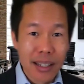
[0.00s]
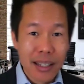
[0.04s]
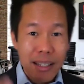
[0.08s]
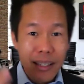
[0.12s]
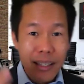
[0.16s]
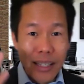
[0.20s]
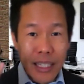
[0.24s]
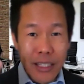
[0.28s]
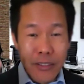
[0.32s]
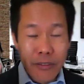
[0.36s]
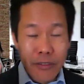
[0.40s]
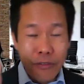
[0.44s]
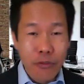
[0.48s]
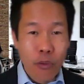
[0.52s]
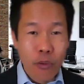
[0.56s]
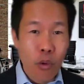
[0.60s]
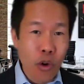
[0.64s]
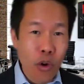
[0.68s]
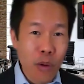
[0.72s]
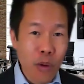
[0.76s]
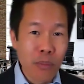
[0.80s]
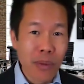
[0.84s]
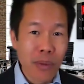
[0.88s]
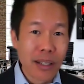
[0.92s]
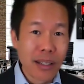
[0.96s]
That's 4
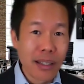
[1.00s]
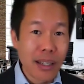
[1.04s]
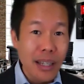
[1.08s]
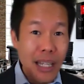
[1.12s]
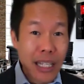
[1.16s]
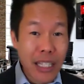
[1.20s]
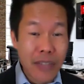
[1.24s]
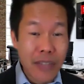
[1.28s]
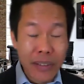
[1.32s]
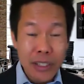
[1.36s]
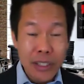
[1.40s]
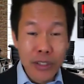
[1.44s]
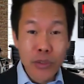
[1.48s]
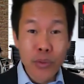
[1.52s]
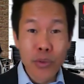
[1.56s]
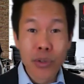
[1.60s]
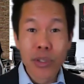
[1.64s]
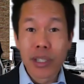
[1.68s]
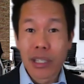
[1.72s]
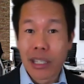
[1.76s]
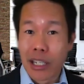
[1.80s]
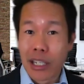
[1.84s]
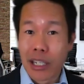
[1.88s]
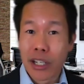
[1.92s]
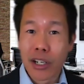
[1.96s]
a month. That's 52 a
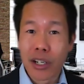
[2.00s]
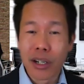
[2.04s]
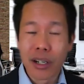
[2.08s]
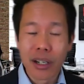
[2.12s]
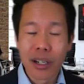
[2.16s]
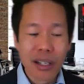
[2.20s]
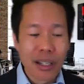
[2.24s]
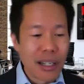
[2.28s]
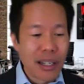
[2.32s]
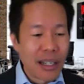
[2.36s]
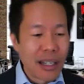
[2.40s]
year.